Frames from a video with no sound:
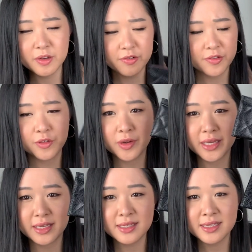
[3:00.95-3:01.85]
4
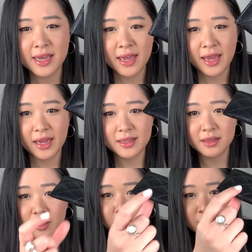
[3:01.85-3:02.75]
years, and
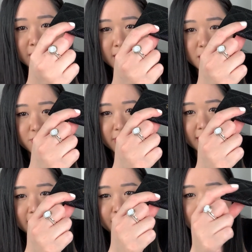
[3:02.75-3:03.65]
the quilting is
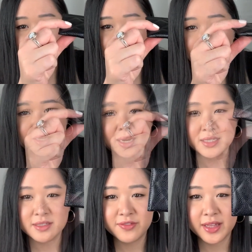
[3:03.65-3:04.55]
really puffy. I
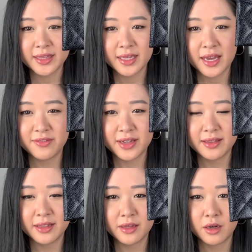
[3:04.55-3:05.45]
just feel like the caviar
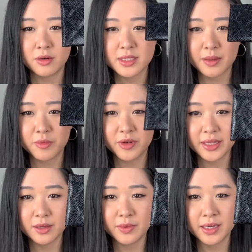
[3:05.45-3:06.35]
leather holds up
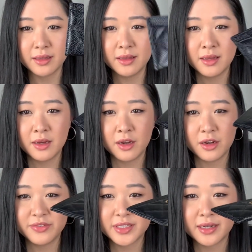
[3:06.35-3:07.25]
really well
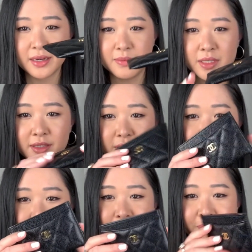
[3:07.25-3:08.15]
over time.
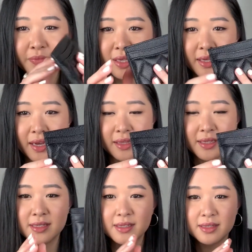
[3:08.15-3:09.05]
So yeah,
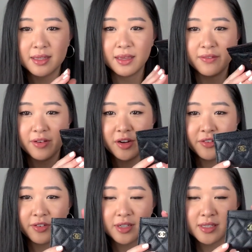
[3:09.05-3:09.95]
this is the very
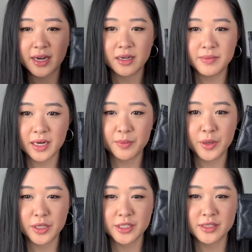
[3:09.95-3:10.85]
first item that I
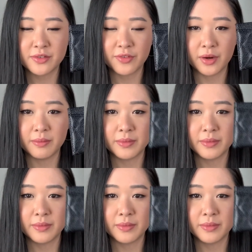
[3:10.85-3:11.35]
purchased from